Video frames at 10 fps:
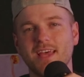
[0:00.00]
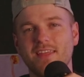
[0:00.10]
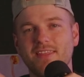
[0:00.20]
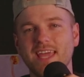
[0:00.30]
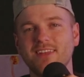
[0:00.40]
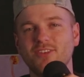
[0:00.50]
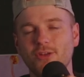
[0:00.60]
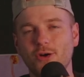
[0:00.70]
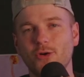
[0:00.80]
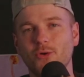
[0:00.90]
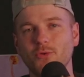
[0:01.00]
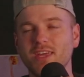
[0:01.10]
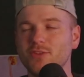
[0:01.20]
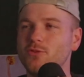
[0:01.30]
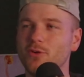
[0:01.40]
they know
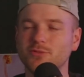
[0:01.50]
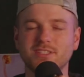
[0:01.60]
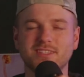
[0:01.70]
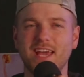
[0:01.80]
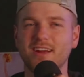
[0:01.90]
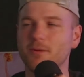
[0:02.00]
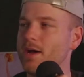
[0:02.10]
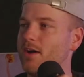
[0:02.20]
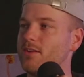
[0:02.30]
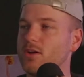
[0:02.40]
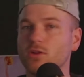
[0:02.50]
that you don't just care about